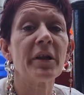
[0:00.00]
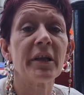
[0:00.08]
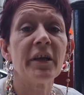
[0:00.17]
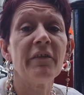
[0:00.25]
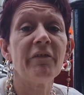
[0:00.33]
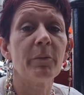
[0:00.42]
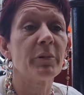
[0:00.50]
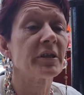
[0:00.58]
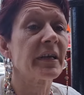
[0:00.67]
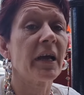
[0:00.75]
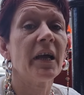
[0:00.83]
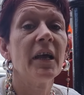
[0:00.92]
unbelievable
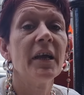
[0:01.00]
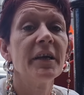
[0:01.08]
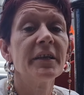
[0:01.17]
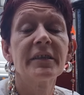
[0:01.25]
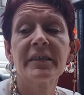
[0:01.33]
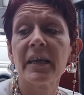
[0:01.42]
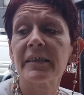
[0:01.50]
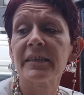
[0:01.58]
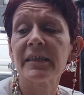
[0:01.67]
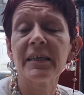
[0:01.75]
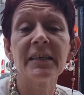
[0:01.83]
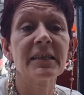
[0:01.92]
people that know, that
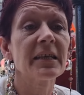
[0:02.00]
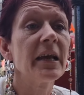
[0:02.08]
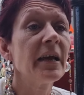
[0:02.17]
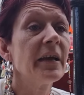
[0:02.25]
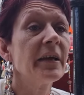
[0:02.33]
these